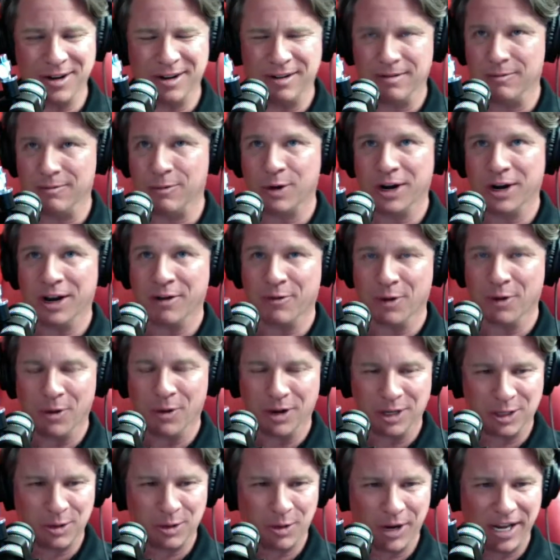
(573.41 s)
and whatever it
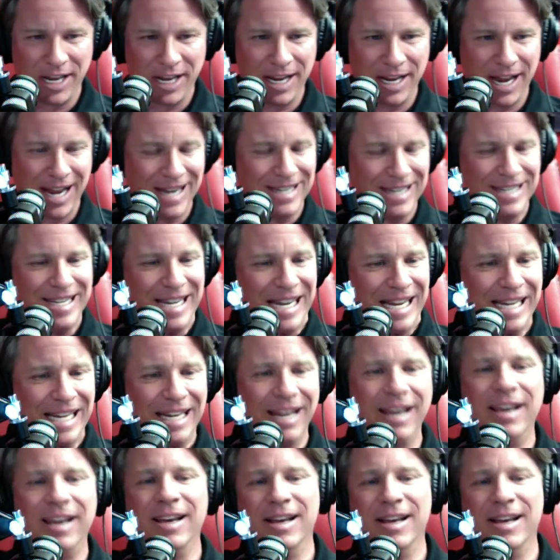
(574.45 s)
was, 2018.